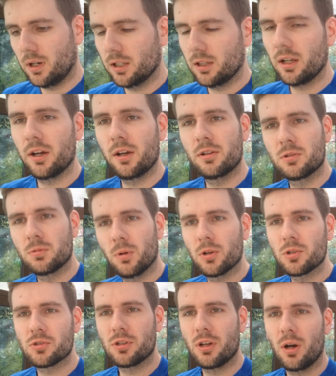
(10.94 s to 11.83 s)
I'd like you
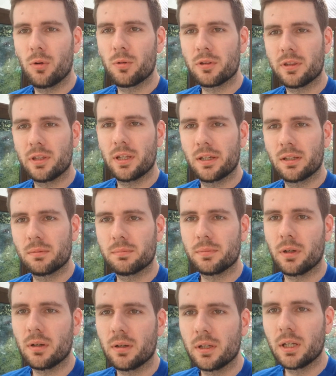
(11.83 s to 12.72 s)
to watch the whole
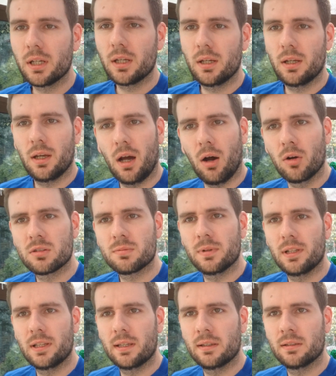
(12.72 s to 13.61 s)
thing, but
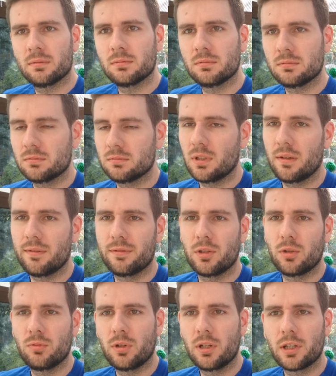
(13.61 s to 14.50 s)
ultimately,
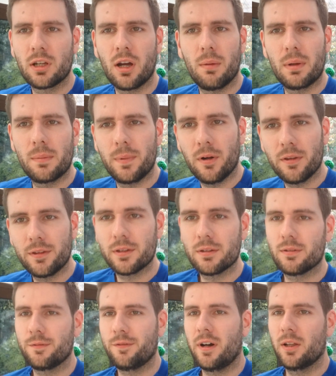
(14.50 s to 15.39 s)
if you really can't be
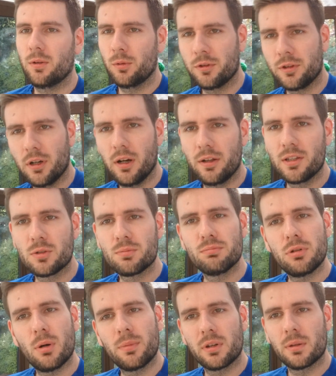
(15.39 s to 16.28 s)
bothered, the final third
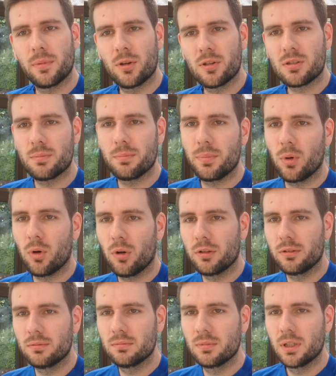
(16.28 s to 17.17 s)
is probably the most
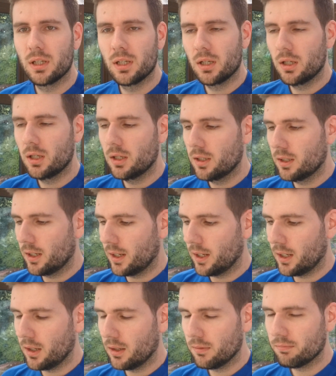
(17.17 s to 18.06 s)
important.
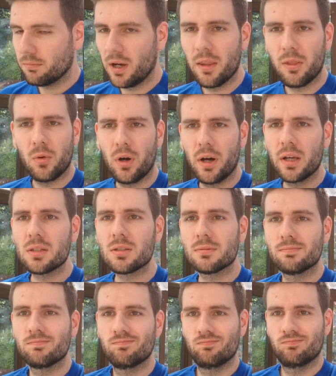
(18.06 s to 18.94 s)

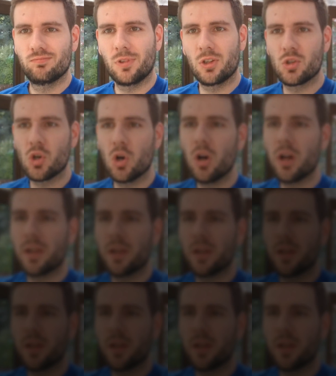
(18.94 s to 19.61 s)
Otherwise, enjoy